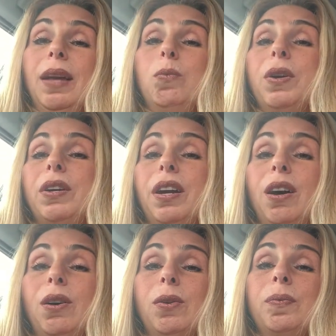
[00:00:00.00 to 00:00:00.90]
and where to
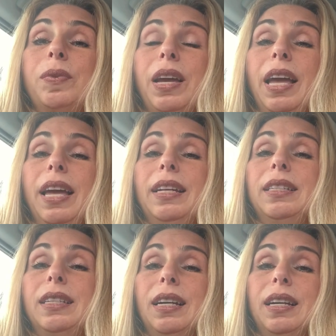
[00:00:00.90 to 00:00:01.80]
go
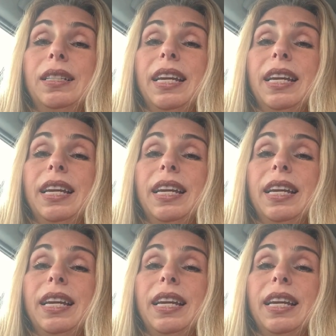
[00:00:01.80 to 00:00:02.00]
and uh,